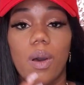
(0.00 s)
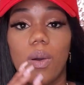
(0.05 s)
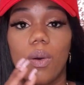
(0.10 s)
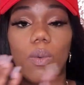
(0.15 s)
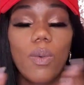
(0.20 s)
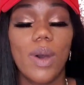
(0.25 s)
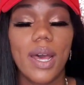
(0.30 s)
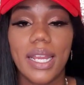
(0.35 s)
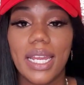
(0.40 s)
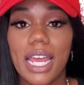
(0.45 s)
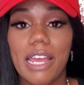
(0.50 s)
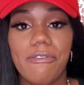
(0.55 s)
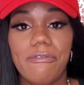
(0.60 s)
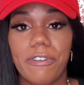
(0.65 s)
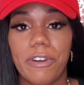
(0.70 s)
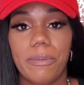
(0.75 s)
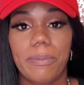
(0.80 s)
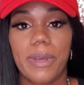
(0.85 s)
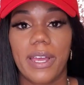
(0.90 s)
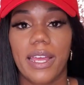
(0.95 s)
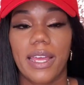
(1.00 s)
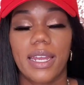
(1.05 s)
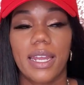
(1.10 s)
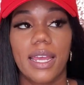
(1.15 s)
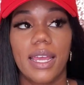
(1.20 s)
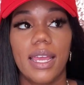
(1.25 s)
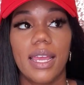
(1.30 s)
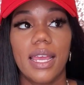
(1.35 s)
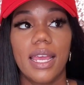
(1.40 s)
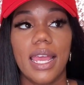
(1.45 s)
whatever. But
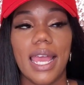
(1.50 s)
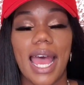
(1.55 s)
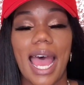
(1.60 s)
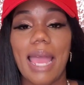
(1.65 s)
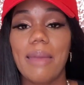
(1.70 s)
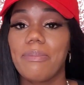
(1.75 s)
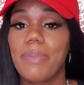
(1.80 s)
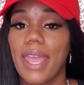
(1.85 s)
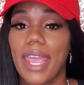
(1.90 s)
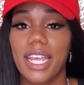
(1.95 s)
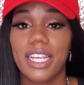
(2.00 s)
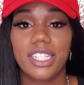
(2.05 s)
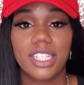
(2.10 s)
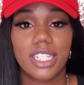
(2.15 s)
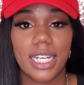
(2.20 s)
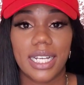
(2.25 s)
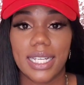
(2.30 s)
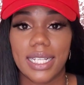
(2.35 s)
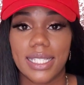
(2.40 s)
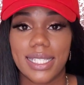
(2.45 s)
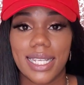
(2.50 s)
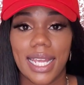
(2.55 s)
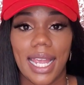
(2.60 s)
I'm patient,